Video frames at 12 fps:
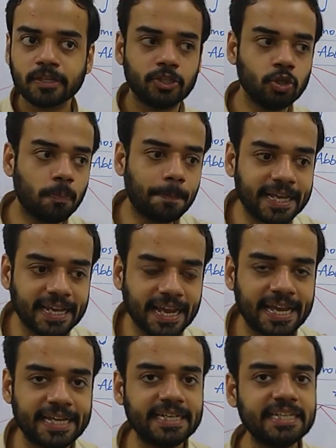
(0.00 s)
You pick
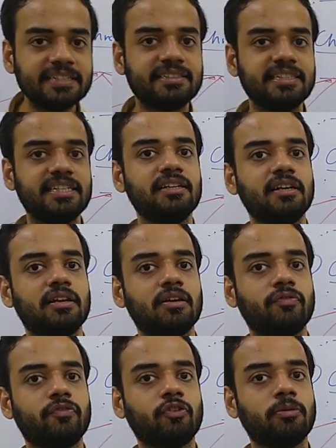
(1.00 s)
any gene
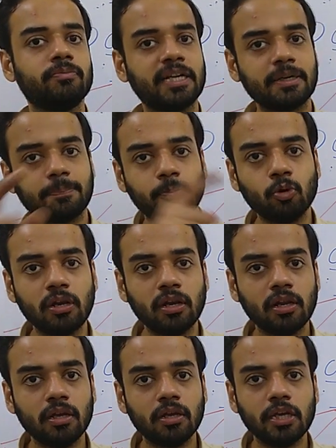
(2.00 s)
from that
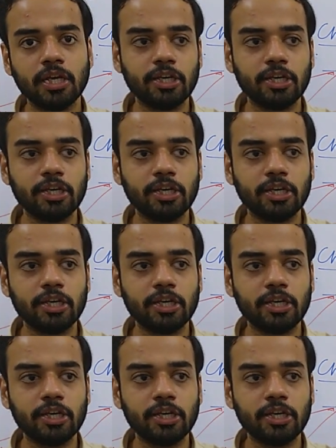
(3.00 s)
pool,